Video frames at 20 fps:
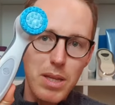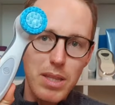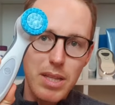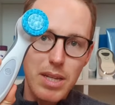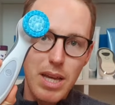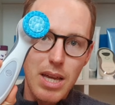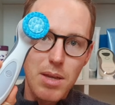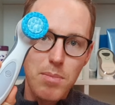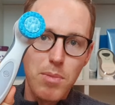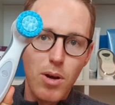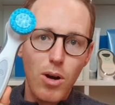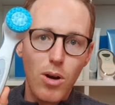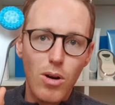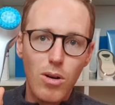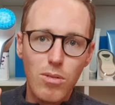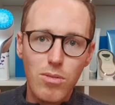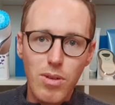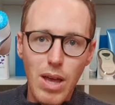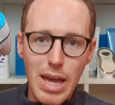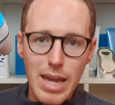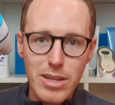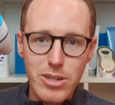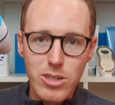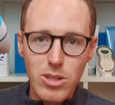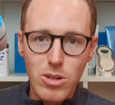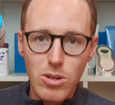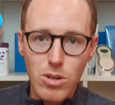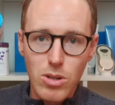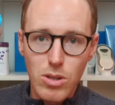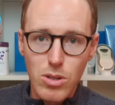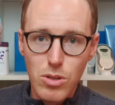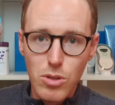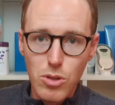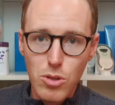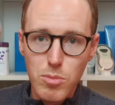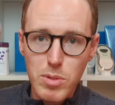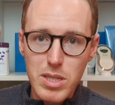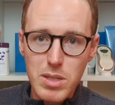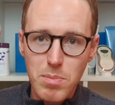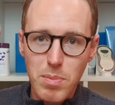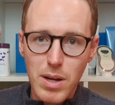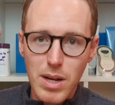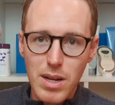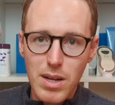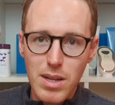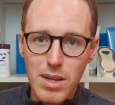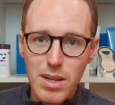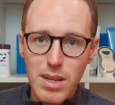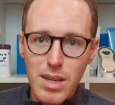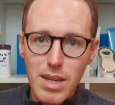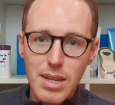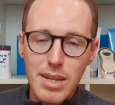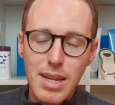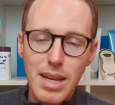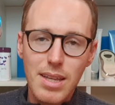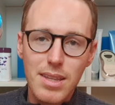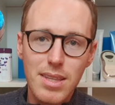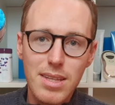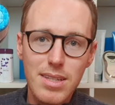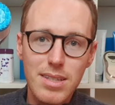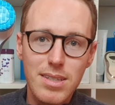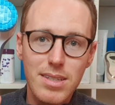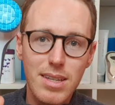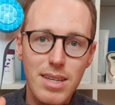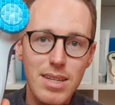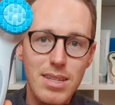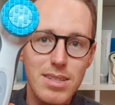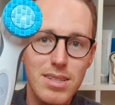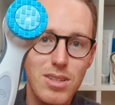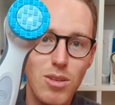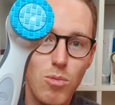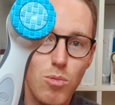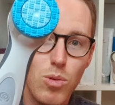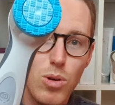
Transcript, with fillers: by the name of ageLOC LumiSpa. Now this is the